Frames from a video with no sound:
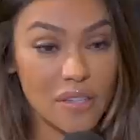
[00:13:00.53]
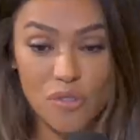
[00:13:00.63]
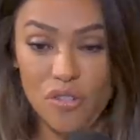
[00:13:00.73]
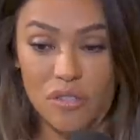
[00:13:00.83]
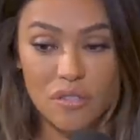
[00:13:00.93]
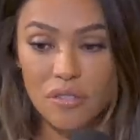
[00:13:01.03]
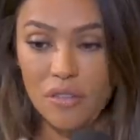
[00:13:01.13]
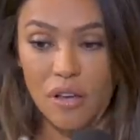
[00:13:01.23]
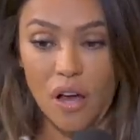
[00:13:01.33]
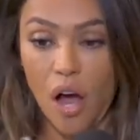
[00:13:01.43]
They were just
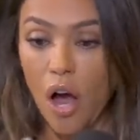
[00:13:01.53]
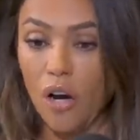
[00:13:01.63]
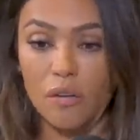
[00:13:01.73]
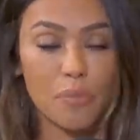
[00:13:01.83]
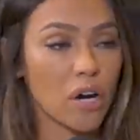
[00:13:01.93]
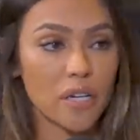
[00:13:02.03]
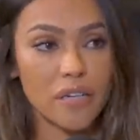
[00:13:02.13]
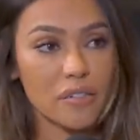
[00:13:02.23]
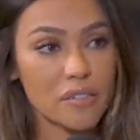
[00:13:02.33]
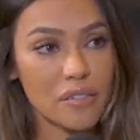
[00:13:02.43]
hard
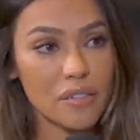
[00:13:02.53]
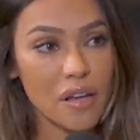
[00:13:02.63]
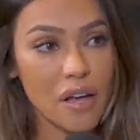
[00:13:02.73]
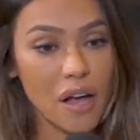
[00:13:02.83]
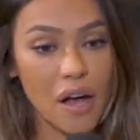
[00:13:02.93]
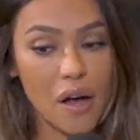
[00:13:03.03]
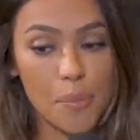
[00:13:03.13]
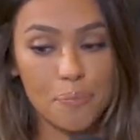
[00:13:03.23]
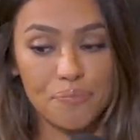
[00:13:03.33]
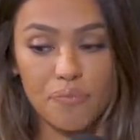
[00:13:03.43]
partiers.
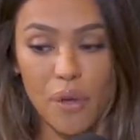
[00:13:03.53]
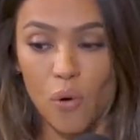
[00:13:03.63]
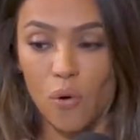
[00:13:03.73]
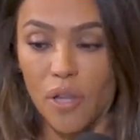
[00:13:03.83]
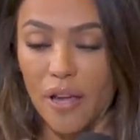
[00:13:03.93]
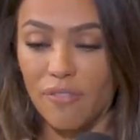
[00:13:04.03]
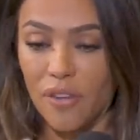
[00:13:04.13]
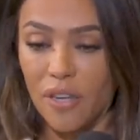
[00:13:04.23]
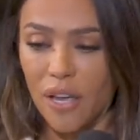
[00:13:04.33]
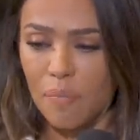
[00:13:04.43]
Um, my whole life.
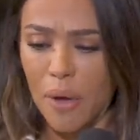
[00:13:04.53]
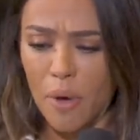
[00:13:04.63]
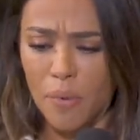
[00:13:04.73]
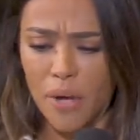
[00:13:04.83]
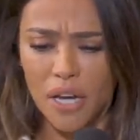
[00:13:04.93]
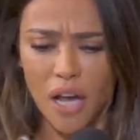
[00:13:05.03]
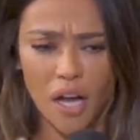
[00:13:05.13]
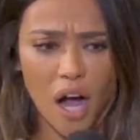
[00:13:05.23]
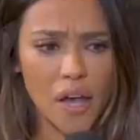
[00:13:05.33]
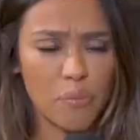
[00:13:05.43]
And my mom kind of
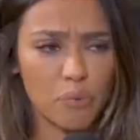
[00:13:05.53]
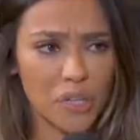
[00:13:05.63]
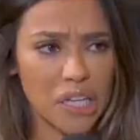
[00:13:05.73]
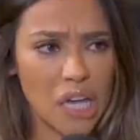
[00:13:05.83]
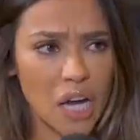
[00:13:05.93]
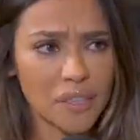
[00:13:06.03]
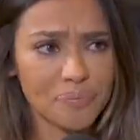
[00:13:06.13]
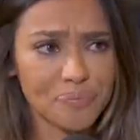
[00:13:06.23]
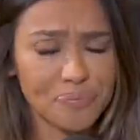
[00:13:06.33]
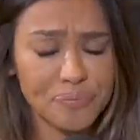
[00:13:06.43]
got caught up really
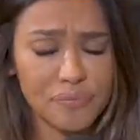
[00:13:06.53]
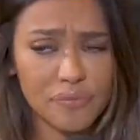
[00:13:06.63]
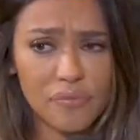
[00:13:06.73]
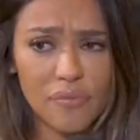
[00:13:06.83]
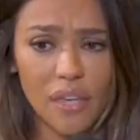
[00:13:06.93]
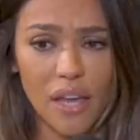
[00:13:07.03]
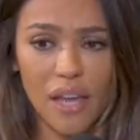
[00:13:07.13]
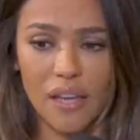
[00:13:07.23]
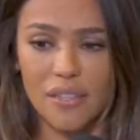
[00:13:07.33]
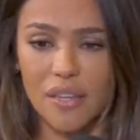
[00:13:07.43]
young
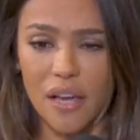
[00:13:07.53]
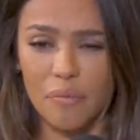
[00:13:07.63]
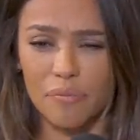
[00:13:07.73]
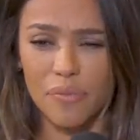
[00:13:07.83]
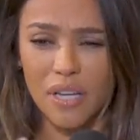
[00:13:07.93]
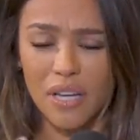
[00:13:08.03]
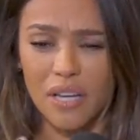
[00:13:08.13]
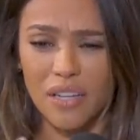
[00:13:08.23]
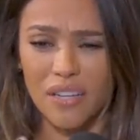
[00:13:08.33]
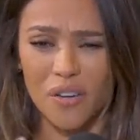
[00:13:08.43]
and, um,
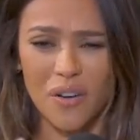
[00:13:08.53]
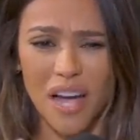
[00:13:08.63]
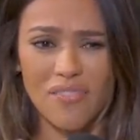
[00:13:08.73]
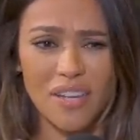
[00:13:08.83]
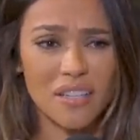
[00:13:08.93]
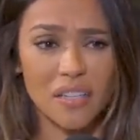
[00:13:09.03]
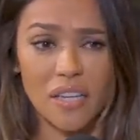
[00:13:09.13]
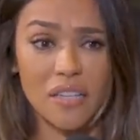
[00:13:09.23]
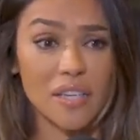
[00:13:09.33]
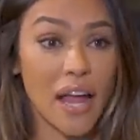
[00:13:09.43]
you know, kind of
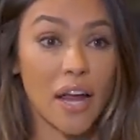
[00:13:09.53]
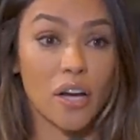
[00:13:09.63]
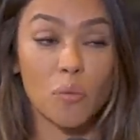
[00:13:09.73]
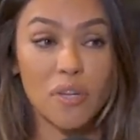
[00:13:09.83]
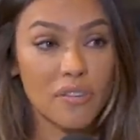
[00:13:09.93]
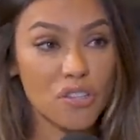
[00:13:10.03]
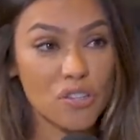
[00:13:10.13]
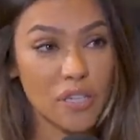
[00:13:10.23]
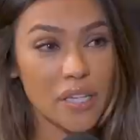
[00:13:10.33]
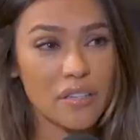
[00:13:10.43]
escalated to heroin
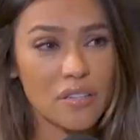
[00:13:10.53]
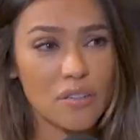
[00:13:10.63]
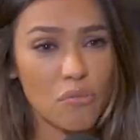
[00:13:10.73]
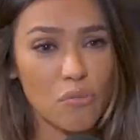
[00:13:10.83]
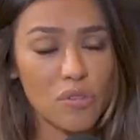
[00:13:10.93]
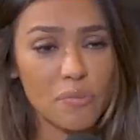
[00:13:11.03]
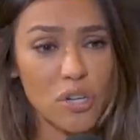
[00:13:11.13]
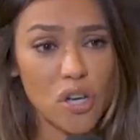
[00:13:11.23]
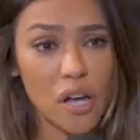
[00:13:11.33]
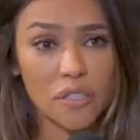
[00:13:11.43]
eventually. And so most of
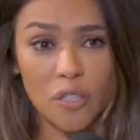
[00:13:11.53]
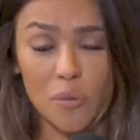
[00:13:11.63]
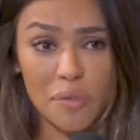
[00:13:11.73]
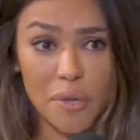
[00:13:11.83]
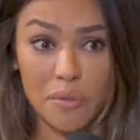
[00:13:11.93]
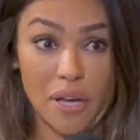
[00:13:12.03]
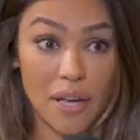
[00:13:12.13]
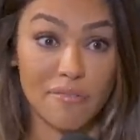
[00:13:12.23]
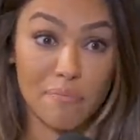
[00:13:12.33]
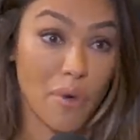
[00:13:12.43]
my childhood was spent
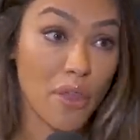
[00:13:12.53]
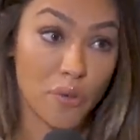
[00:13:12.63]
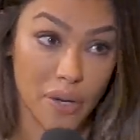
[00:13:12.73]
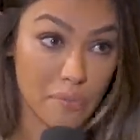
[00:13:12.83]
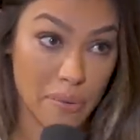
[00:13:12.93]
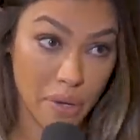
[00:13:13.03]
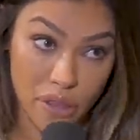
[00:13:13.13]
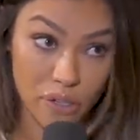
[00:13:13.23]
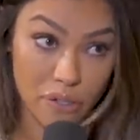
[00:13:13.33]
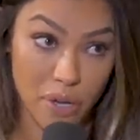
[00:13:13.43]
kind of mothering my
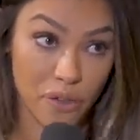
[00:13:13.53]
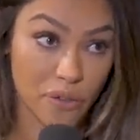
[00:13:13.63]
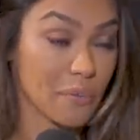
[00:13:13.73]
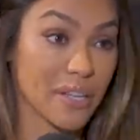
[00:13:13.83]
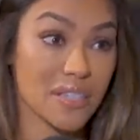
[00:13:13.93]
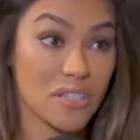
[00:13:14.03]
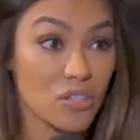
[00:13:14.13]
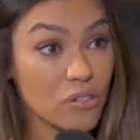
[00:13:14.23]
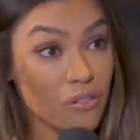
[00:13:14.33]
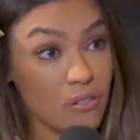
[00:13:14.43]
mother, mothering my
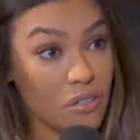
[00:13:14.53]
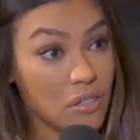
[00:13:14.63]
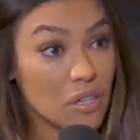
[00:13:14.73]
sisters,